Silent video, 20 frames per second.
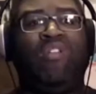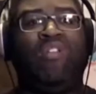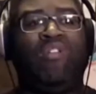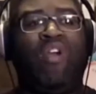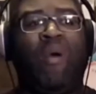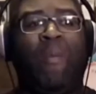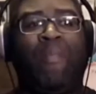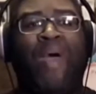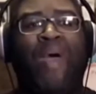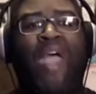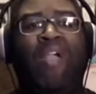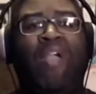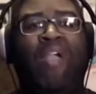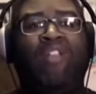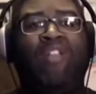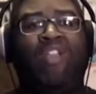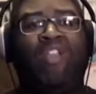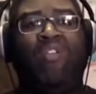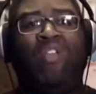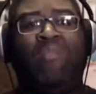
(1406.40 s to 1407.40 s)
A
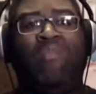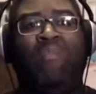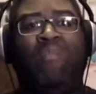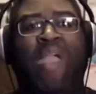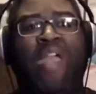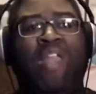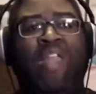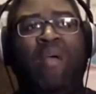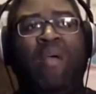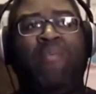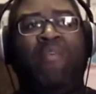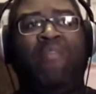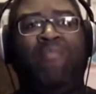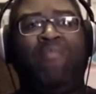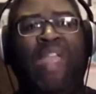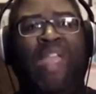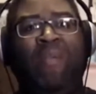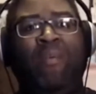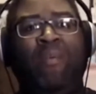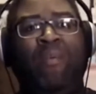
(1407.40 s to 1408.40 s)
pirate unit made up of
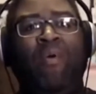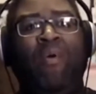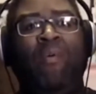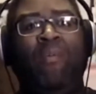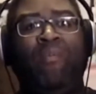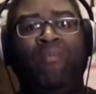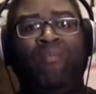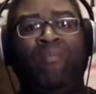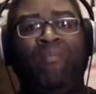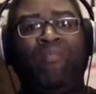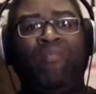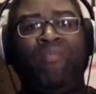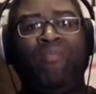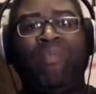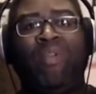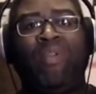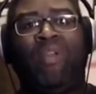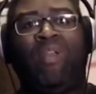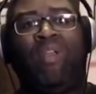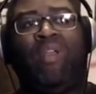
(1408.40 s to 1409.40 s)
people
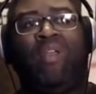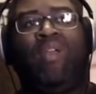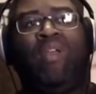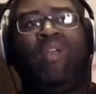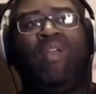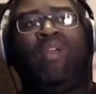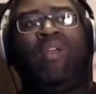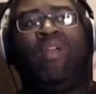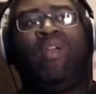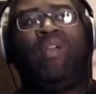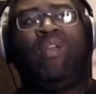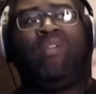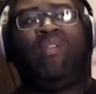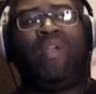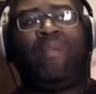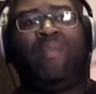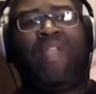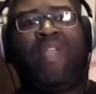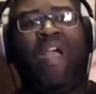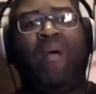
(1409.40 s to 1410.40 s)

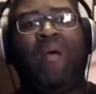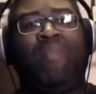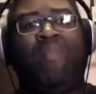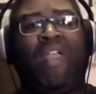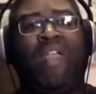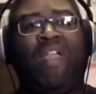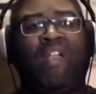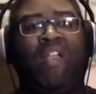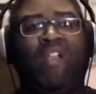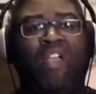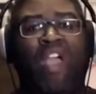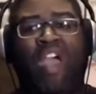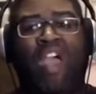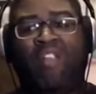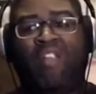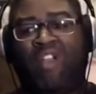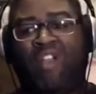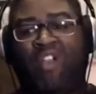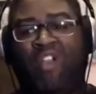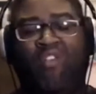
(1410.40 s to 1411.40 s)
that become like a kind of
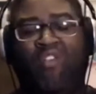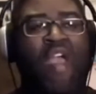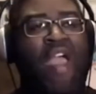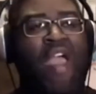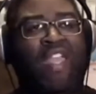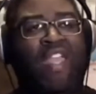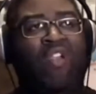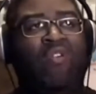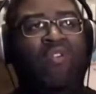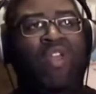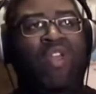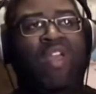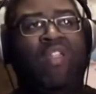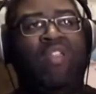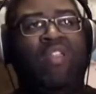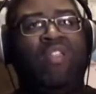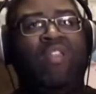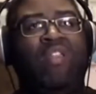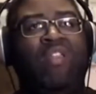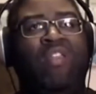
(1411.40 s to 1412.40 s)
a crack unit.
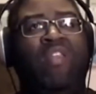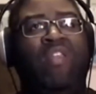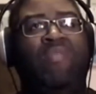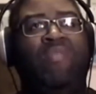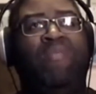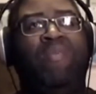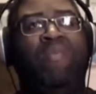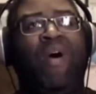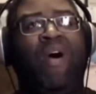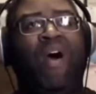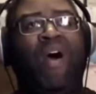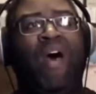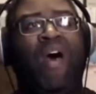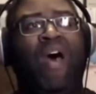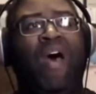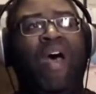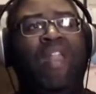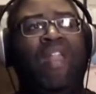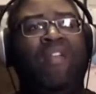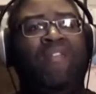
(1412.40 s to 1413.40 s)

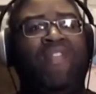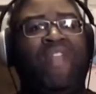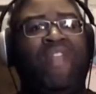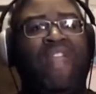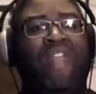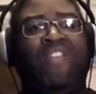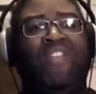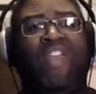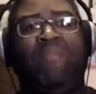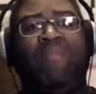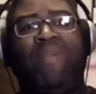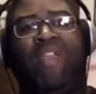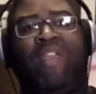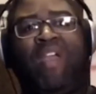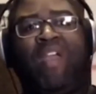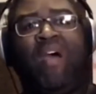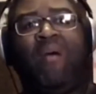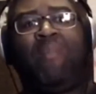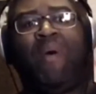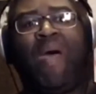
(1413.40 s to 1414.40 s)
But if they didn't
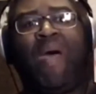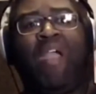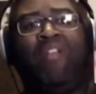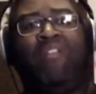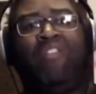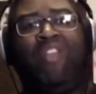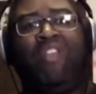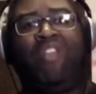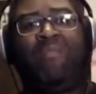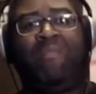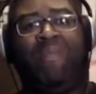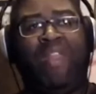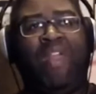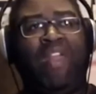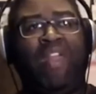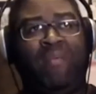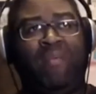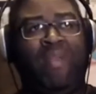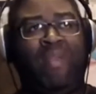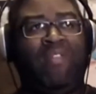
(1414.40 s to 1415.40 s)
become pirates, they'd have been
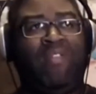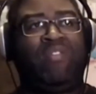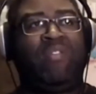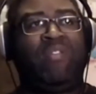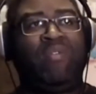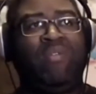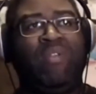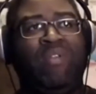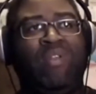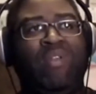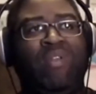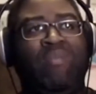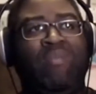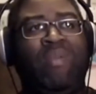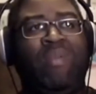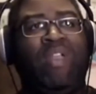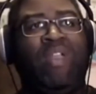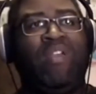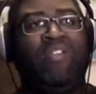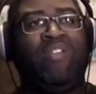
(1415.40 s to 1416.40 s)
enemies
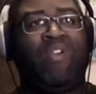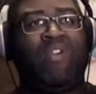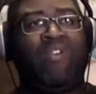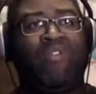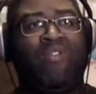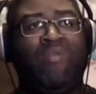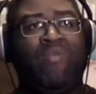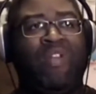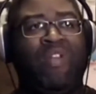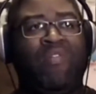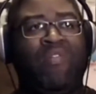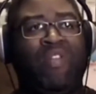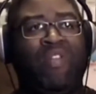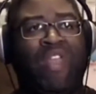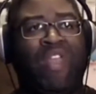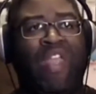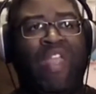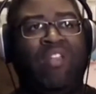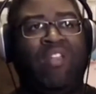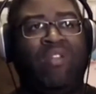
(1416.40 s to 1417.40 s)
because they're from different
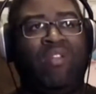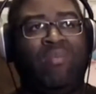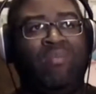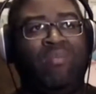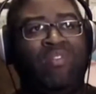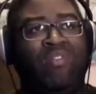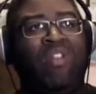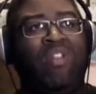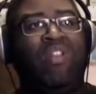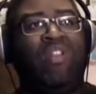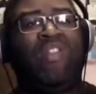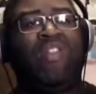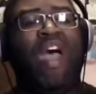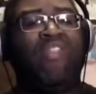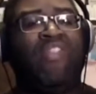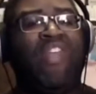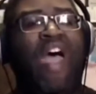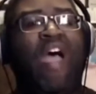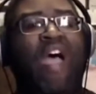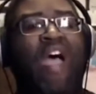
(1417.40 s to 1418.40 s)
kingdoms. You know,
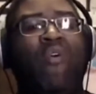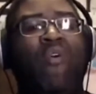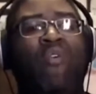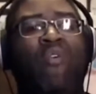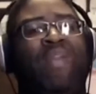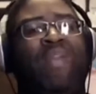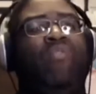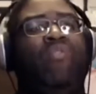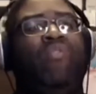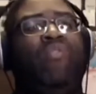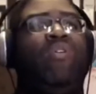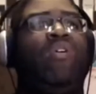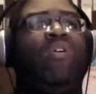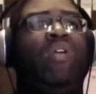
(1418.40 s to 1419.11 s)
that would be cool. Yeah.